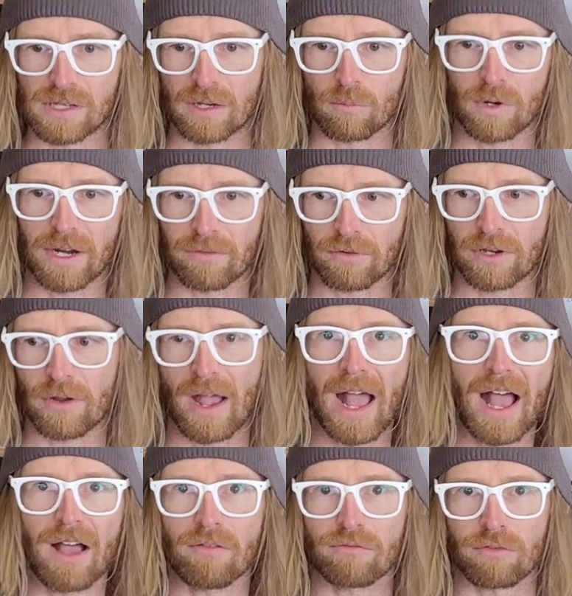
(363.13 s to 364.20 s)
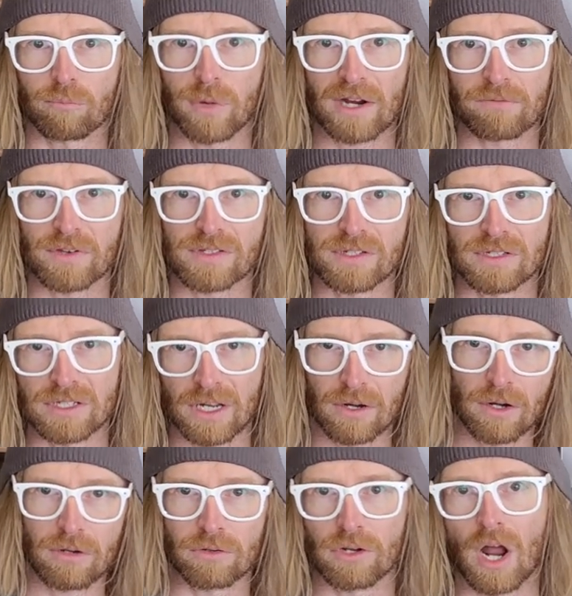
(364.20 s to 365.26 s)
like whatever you have, breakfast and
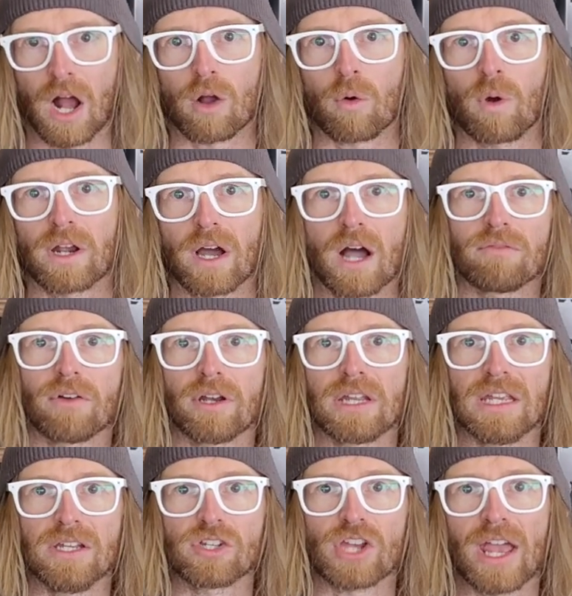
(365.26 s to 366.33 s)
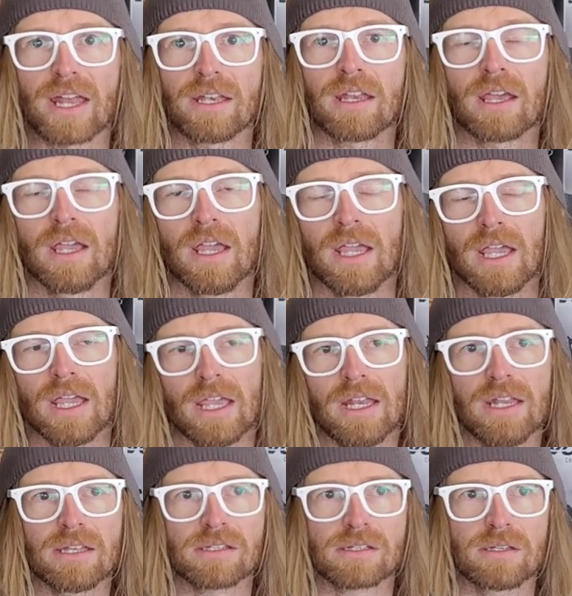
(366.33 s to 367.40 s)
dinner, knock one off on each end. It
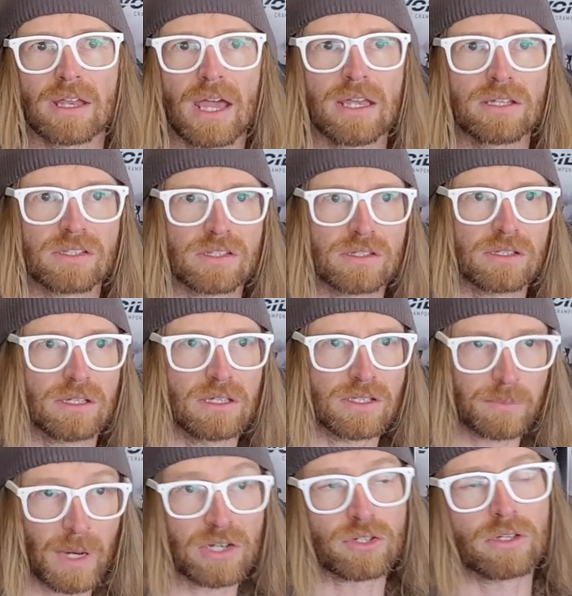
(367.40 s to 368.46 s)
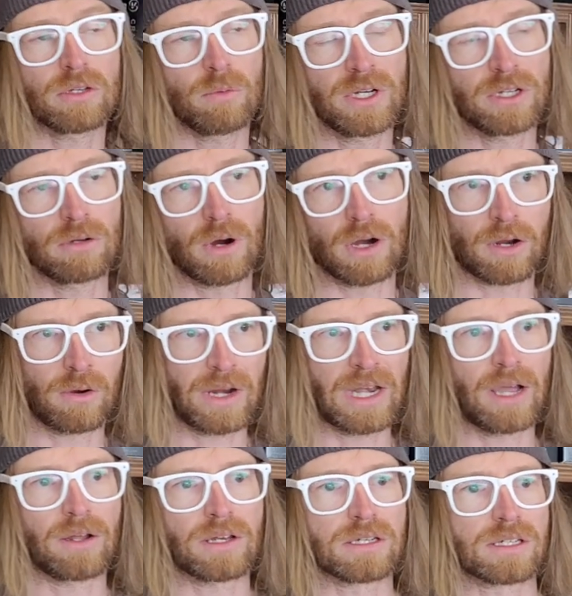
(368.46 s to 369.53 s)
is nice, especially when you are going
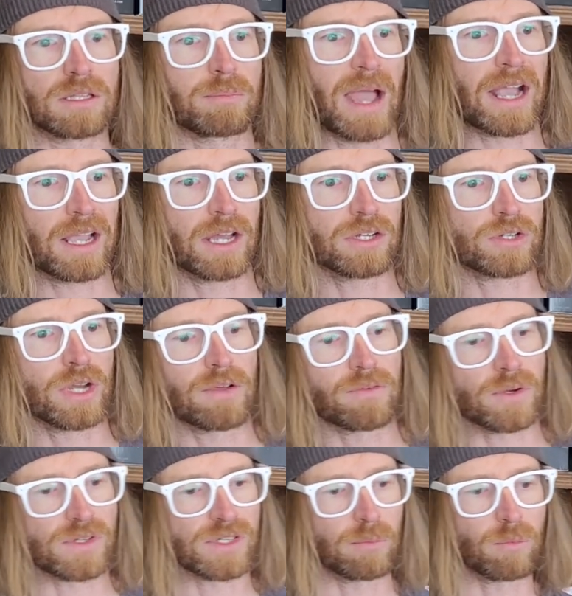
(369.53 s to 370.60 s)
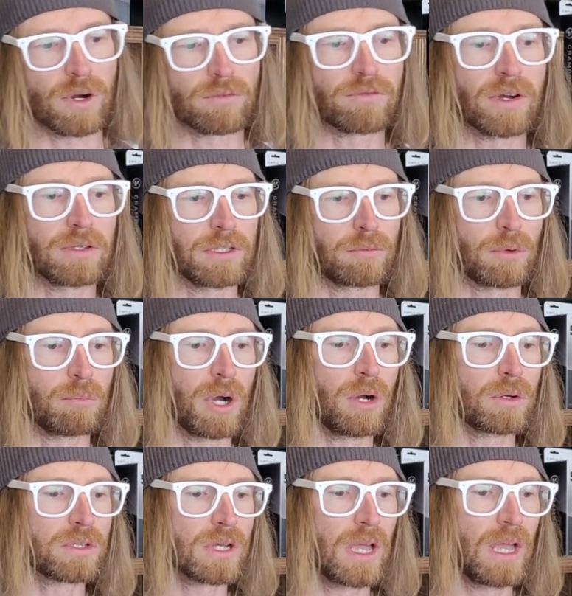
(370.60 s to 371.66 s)
out into the backcountry, if you're somewhere fairly
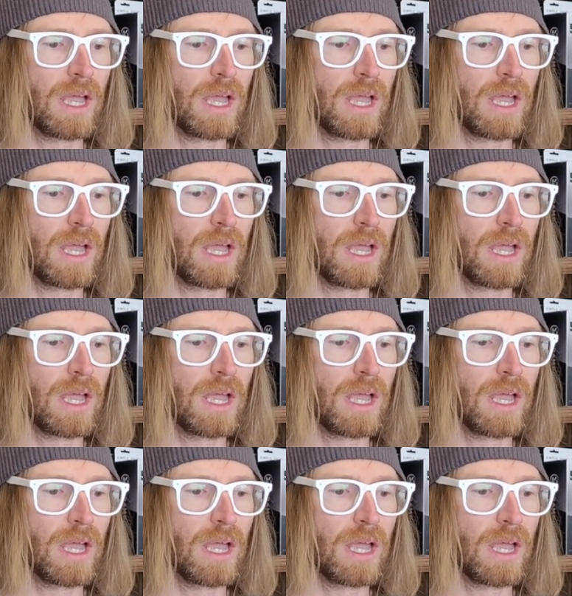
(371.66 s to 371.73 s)
remote